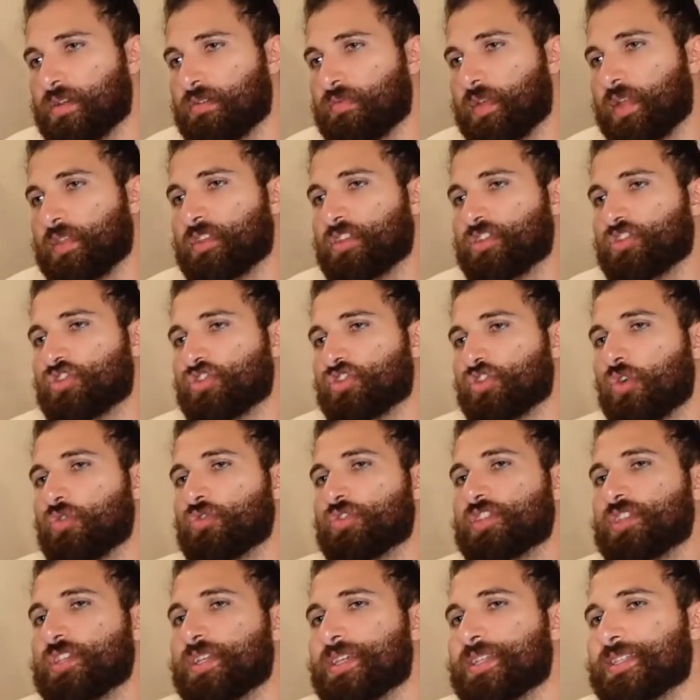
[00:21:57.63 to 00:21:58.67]
that the
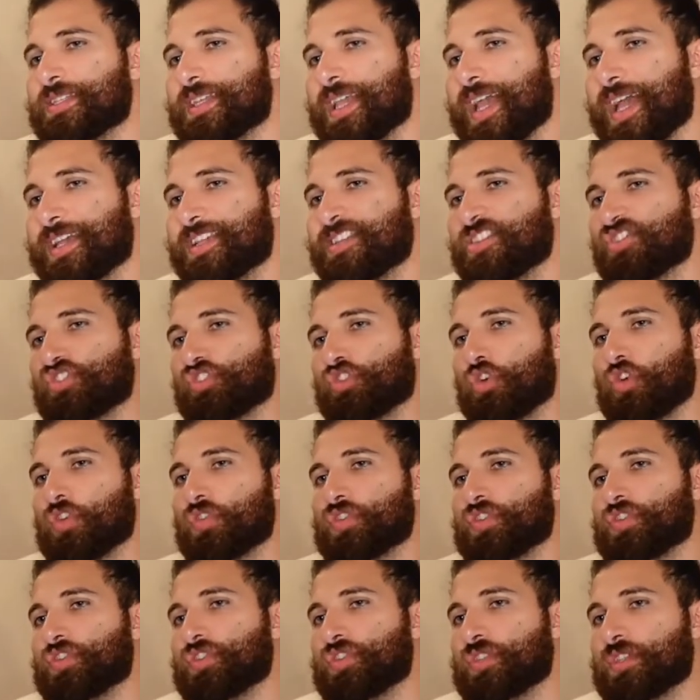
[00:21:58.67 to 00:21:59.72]
socius
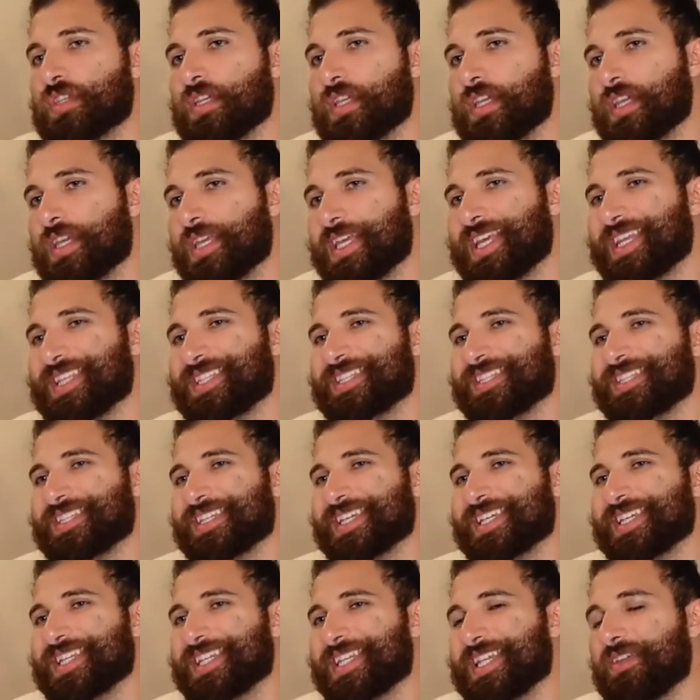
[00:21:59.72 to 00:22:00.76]
exerts its
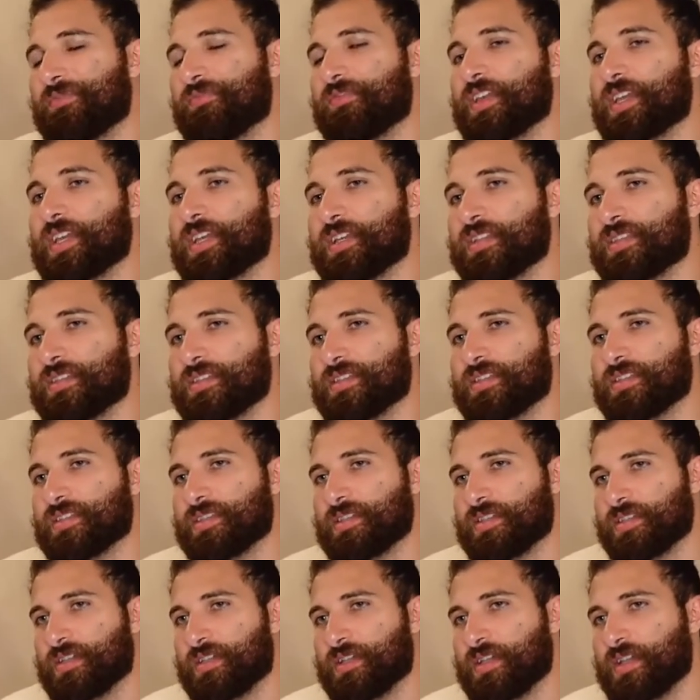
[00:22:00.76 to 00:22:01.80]

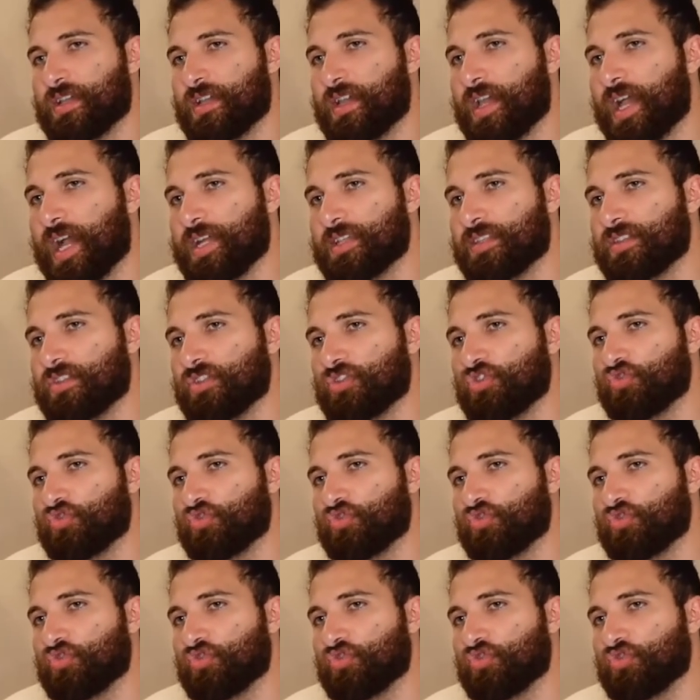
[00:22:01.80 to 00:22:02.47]
significance as the